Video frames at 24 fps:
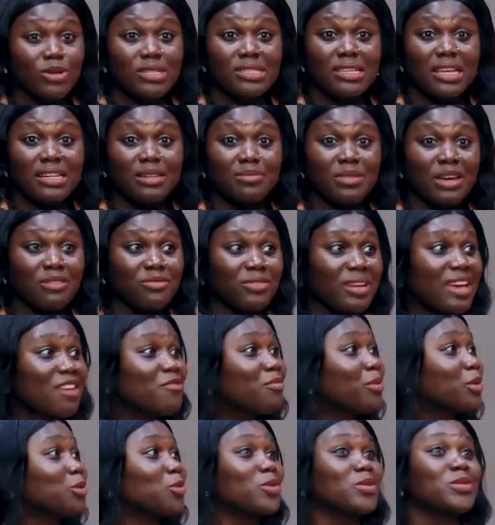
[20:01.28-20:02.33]
I was telling my friend,
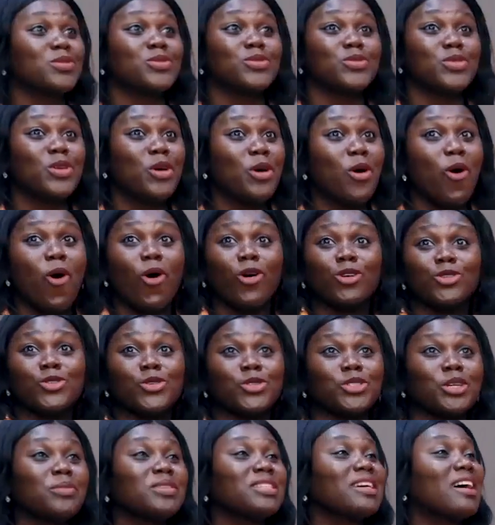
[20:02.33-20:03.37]
everybody was on
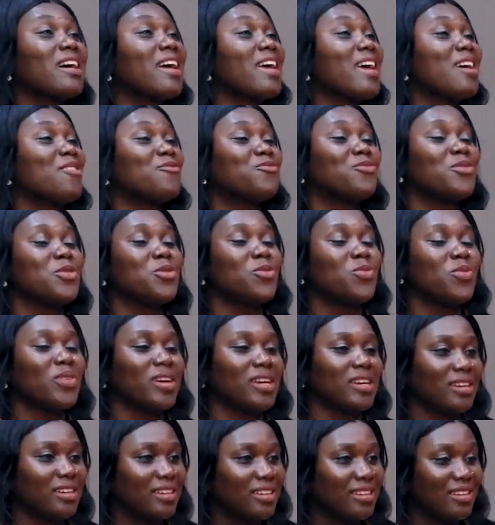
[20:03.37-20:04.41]
social media
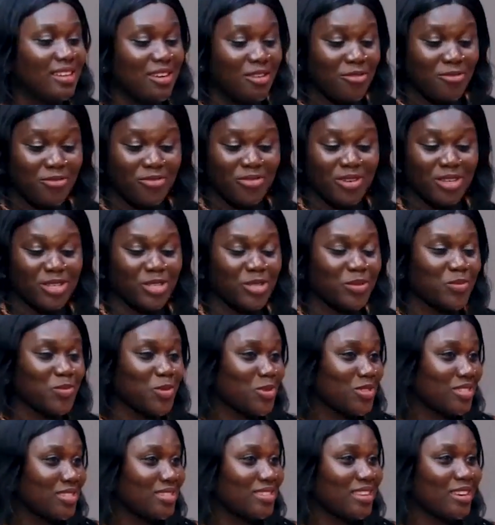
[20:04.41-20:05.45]
everywhere. first
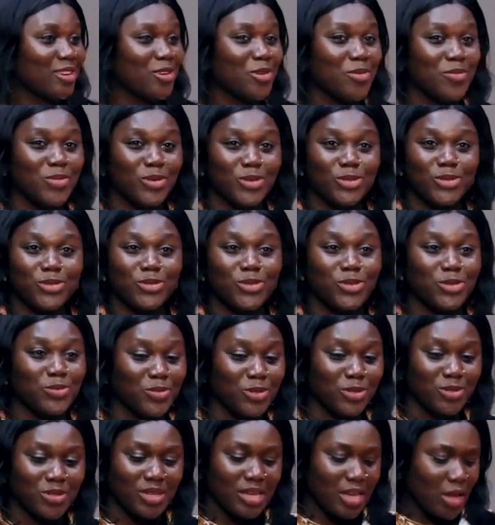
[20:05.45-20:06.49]
month, second month, third
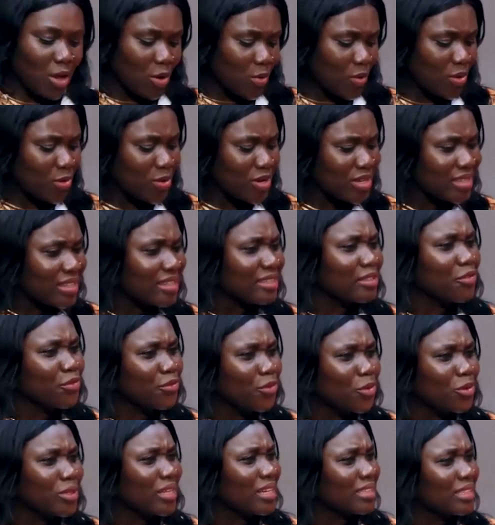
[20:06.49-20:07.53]
month. We're looking at the
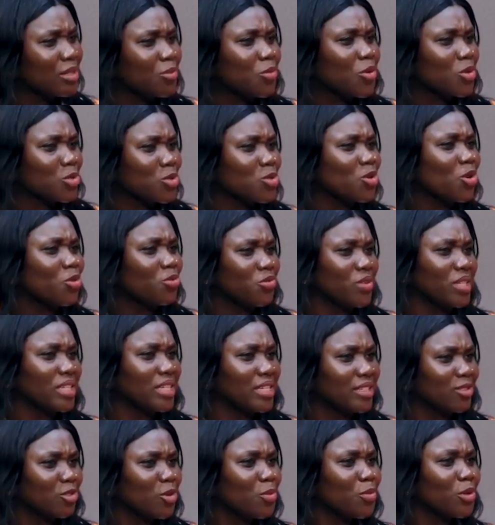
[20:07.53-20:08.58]
phone and it was not
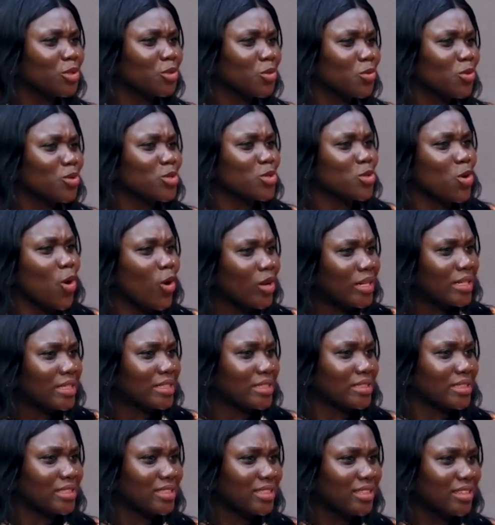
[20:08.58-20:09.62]
ringing. Nobody was
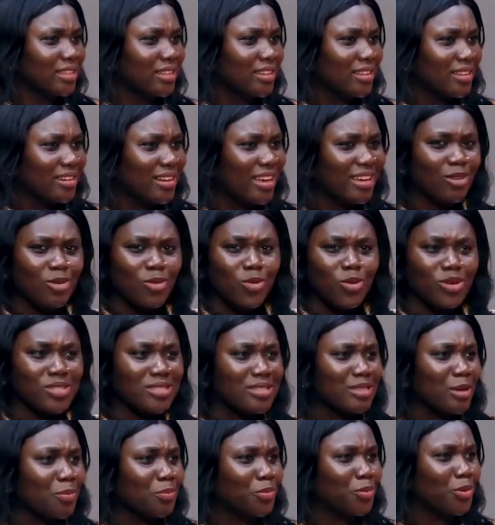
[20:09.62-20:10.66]
calling. Like,
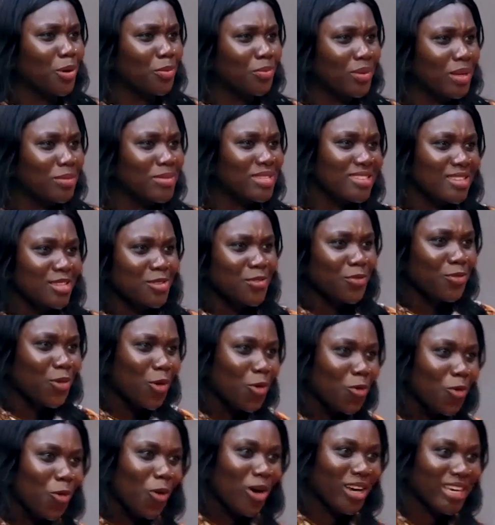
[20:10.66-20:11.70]
what's the problem? Is this
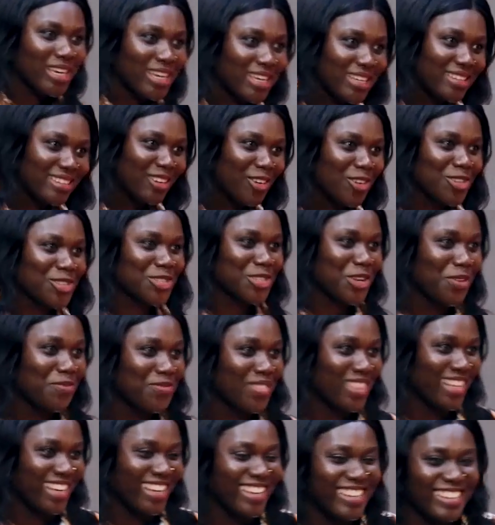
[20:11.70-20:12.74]
phone working or
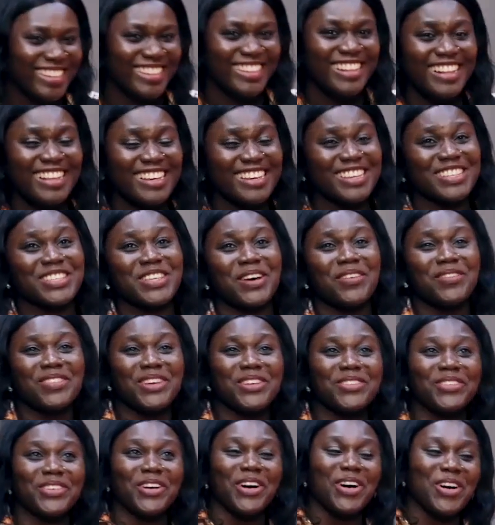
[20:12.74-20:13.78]
something? Is
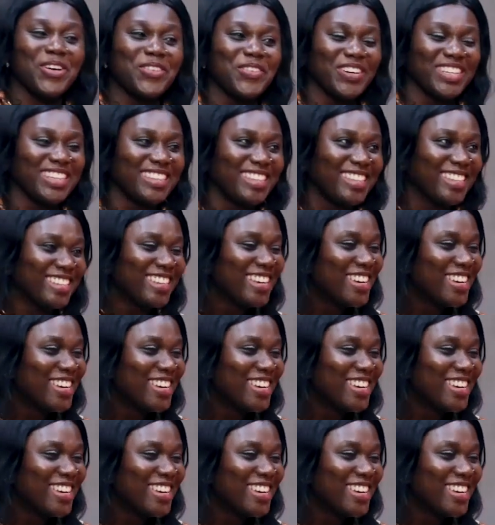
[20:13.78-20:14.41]
something wrong with